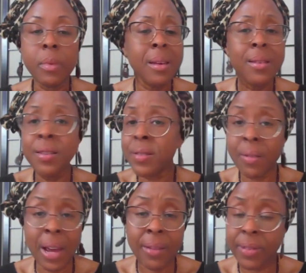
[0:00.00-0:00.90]
You
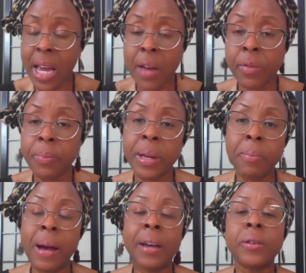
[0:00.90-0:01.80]
don't have to have a big
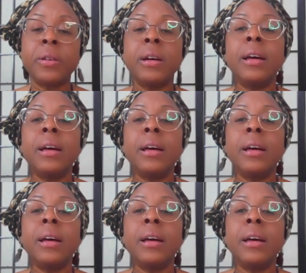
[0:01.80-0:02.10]
bottle.